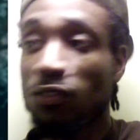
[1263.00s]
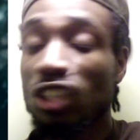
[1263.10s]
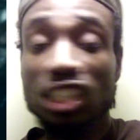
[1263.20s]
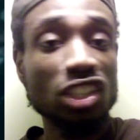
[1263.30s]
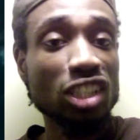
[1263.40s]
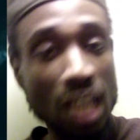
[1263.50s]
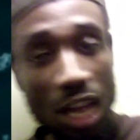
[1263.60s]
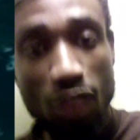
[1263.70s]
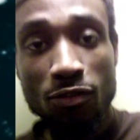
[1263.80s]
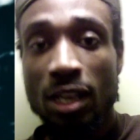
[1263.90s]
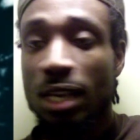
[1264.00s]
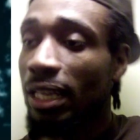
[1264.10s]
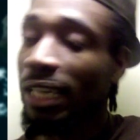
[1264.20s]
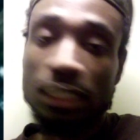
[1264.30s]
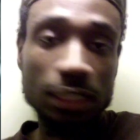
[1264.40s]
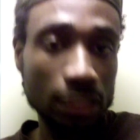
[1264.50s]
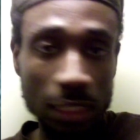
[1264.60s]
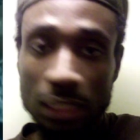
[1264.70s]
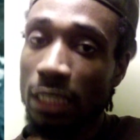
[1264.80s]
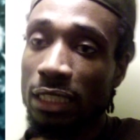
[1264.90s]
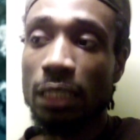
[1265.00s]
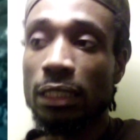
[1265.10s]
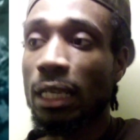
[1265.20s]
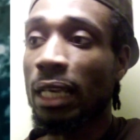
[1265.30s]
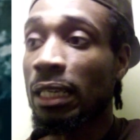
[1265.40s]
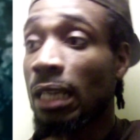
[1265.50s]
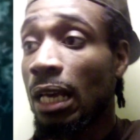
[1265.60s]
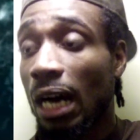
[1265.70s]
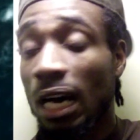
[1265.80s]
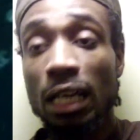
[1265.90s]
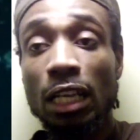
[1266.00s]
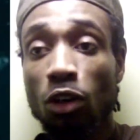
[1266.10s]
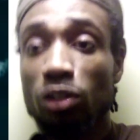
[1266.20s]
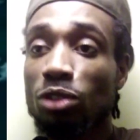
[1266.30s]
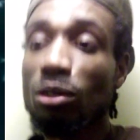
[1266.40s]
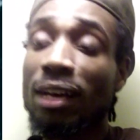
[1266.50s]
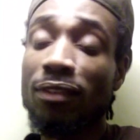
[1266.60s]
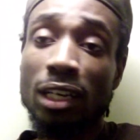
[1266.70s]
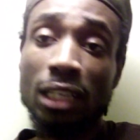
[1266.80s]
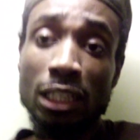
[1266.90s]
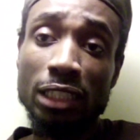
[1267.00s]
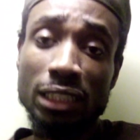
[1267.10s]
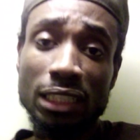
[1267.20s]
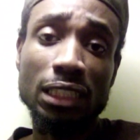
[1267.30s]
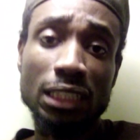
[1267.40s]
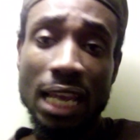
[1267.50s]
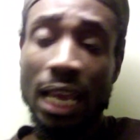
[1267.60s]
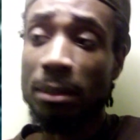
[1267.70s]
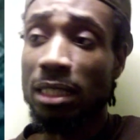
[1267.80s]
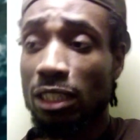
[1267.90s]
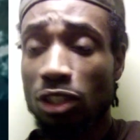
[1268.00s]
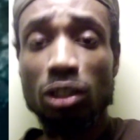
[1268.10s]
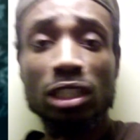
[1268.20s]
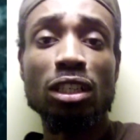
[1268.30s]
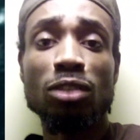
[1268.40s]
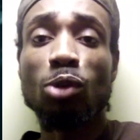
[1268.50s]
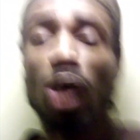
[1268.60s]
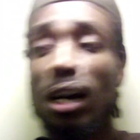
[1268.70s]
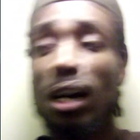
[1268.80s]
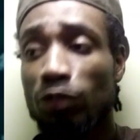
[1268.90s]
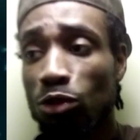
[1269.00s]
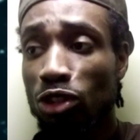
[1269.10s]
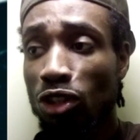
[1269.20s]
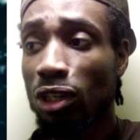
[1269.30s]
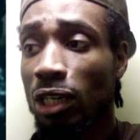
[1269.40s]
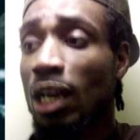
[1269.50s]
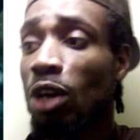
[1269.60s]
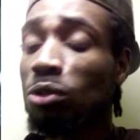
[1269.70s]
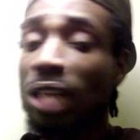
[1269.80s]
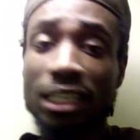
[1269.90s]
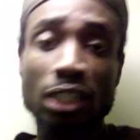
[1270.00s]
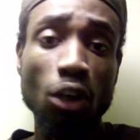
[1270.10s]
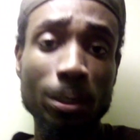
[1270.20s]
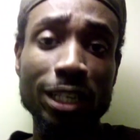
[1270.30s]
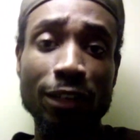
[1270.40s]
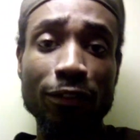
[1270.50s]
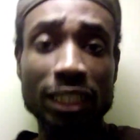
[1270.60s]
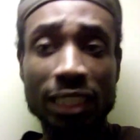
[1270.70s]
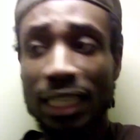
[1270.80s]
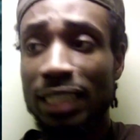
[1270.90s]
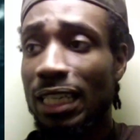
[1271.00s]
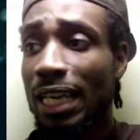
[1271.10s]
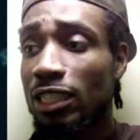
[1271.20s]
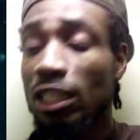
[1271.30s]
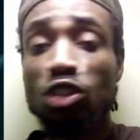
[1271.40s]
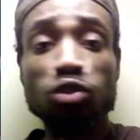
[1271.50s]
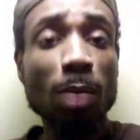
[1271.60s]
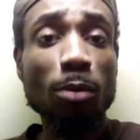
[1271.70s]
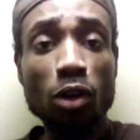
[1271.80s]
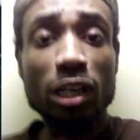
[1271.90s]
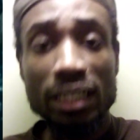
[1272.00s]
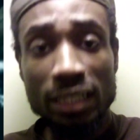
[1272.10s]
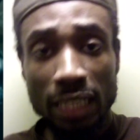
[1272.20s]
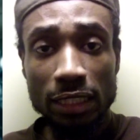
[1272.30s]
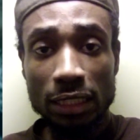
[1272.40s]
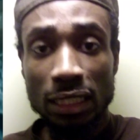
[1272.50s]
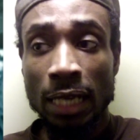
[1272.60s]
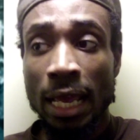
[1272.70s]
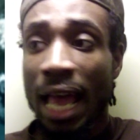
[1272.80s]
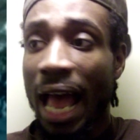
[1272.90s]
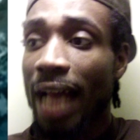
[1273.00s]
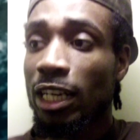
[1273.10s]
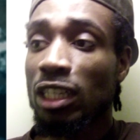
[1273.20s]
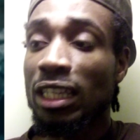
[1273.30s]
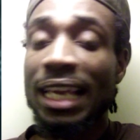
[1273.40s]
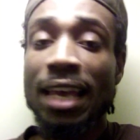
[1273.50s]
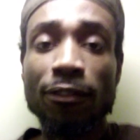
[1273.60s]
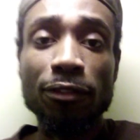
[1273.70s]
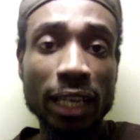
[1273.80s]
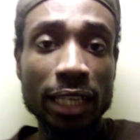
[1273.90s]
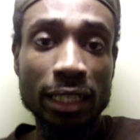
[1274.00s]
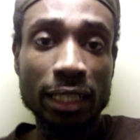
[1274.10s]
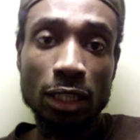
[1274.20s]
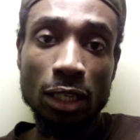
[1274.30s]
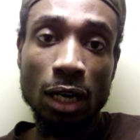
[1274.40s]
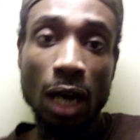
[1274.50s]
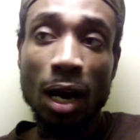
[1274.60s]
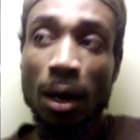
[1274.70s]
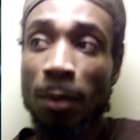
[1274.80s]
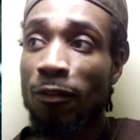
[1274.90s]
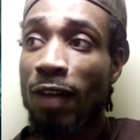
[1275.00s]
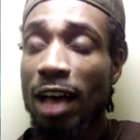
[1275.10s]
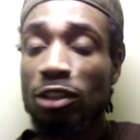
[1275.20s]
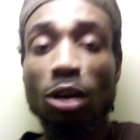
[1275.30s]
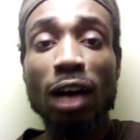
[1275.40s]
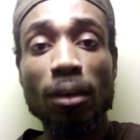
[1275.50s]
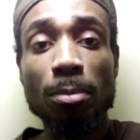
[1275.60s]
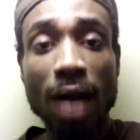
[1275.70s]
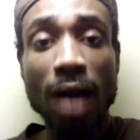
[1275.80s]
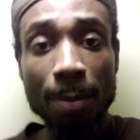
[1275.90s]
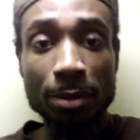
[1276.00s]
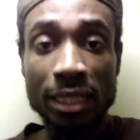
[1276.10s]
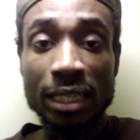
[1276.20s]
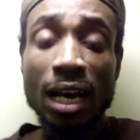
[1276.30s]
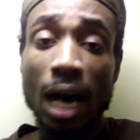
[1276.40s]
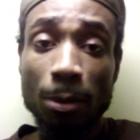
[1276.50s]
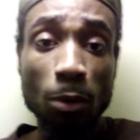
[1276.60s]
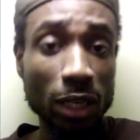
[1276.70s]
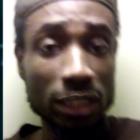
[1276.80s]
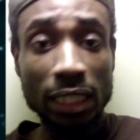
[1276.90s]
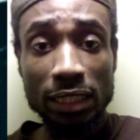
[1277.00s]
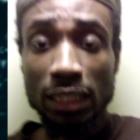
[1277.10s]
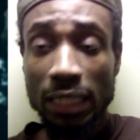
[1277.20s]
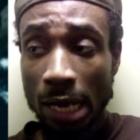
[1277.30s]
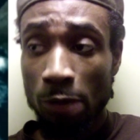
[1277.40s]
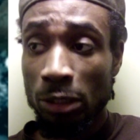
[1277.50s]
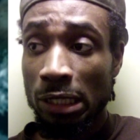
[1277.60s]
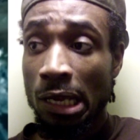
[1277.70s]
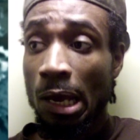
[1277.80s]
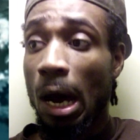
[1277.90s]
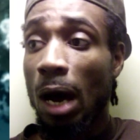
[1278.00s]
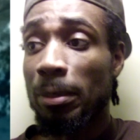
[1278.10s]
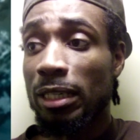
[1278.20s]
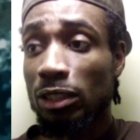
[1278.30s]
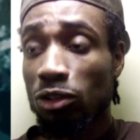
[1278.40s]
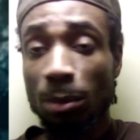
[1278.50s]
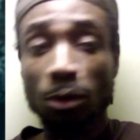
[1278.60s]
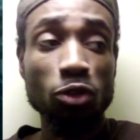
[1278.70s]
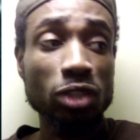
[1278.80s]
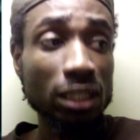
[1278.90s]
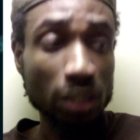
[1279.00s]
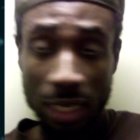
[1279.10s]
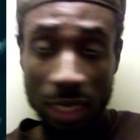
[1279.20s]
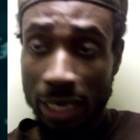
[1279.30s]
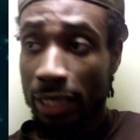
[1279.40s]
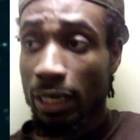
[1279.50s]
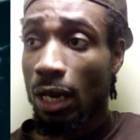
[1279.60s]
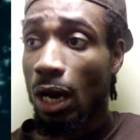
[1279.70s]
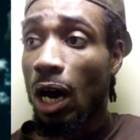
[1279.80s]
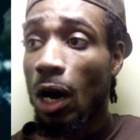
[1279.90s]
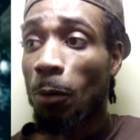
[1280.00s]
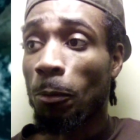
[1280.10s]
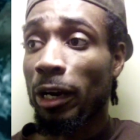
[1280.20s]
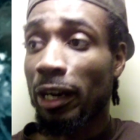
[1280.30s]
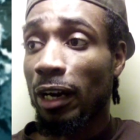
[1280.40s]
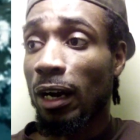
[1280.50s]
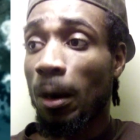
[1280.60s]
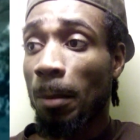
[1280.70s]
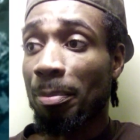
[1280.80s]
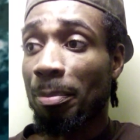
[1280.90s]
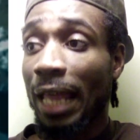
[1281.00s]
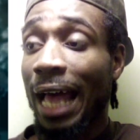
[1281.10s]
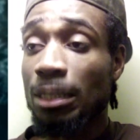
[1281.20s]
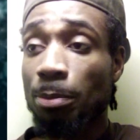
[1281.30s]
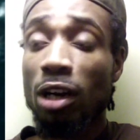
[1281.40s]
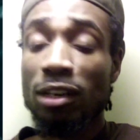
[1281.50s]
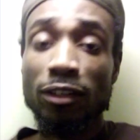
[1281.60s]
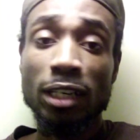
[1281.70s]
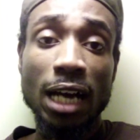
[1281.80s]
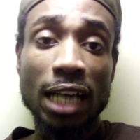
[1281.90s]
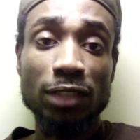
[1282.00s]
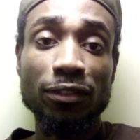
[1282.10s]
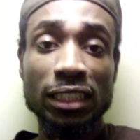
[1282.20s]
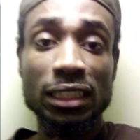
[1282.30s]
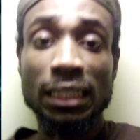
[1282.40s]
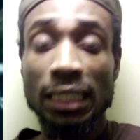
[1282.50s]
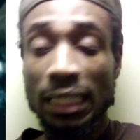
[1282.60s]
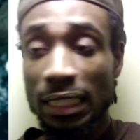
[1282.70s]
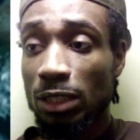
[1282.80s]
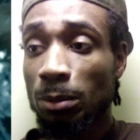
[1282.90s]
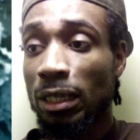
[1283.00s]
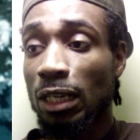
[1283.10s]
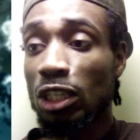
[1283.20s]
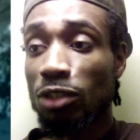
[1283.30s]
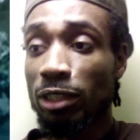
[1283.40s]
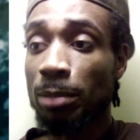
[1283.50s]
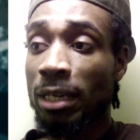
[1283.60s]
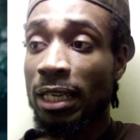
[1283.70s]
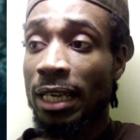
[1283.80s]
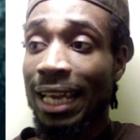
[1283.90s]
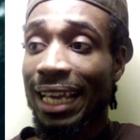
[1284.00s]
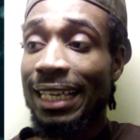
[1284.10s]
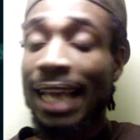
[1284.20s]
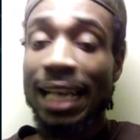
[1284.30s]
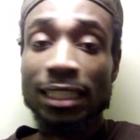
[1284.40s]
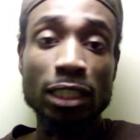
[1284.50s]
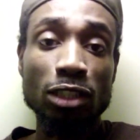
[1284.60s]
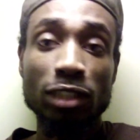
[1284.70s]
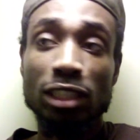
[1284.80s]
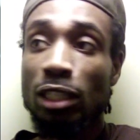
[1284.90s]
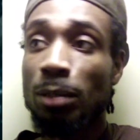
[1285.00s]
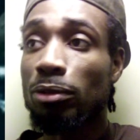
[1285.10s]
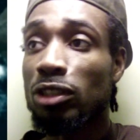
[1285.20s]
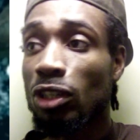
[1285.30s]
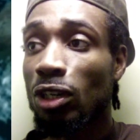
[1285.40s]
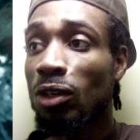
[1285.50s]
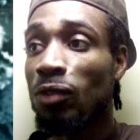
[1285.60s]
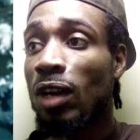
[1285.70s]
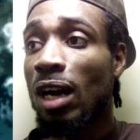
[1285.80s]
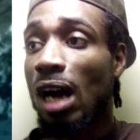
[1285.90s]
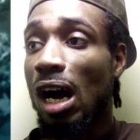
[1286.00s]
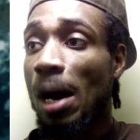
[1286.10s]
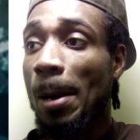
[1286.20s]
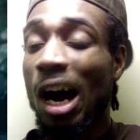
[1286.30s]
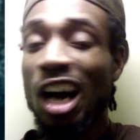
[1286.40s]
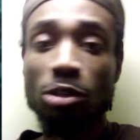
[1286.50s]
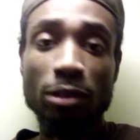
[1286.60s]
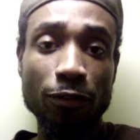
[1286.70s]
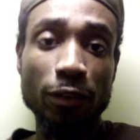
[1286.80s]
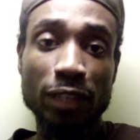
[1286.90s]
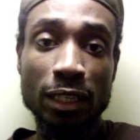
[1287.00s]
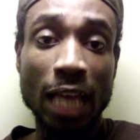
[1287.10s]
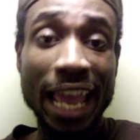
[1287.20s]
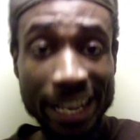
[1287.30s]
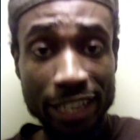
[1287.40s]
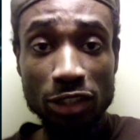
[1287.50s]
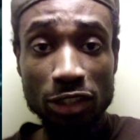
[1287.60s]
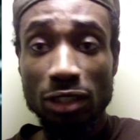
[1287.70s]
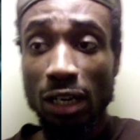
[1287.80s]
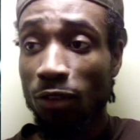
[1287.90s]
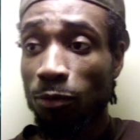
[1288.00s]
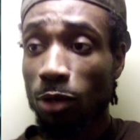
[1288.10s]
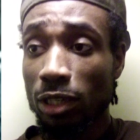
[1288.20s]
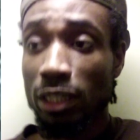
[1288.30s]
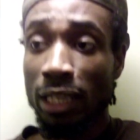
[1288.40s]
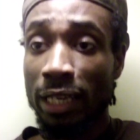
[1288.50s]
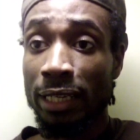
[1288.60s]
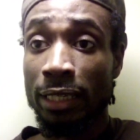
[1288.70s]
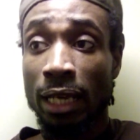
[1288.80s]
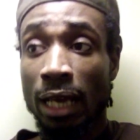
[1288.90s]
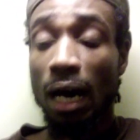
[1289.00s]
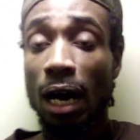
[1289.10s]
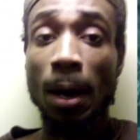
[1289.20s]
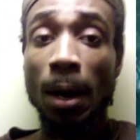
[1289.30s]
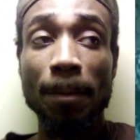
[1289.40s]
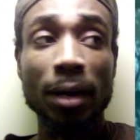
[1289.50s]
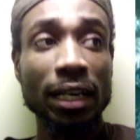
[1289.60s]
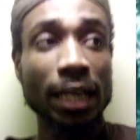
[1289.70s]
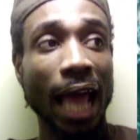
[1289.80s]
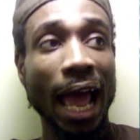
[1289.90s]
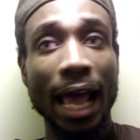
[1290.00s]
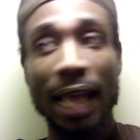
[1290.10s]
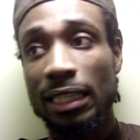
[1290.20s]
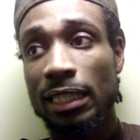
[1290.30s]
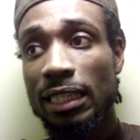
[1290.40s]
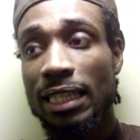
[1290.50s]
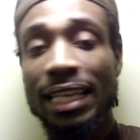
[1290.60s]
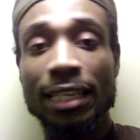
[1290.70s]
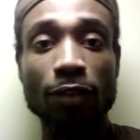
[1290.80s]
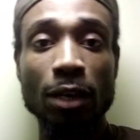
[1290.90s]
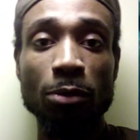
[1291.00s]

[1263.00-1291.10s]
for yourself. Like, it's insane. Also, you have Letitia James, the Attorney General of New York, who's actually opening an investigation into Trump Organization actually inflating the value of a property up in Westchester County because Trump owns this land where as part of a conservation easement agreement, he actually agreed to preserve 150 acres of woodland, but at the end of the day, he